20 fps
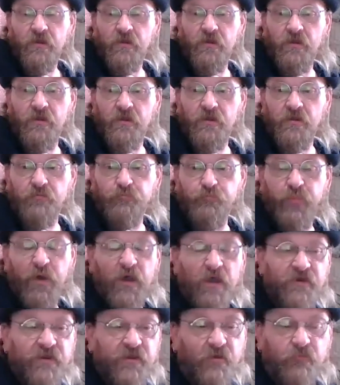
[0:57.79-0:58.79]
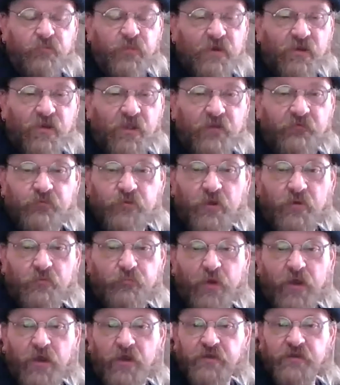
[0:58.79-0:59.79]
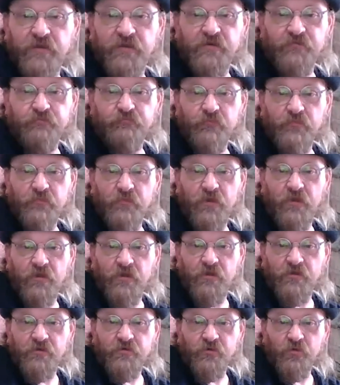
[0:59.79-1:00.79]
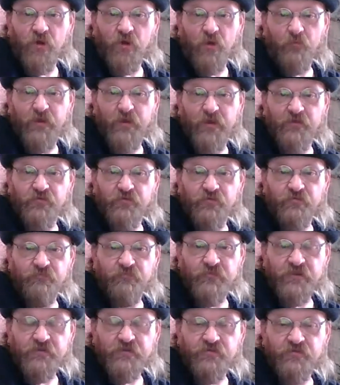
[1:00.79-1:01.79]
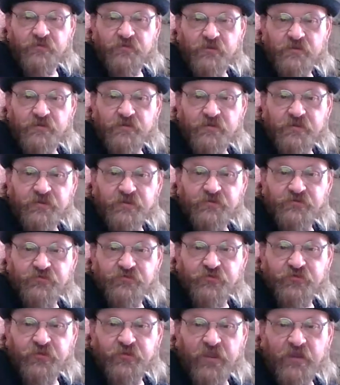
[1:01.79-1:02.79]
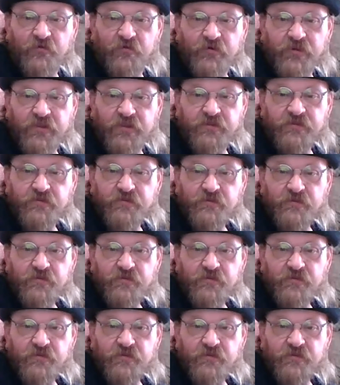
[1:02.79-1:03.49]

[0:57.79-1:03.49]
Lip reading: Pothead. I've been a lifelong pothead. Grew up out in the East County,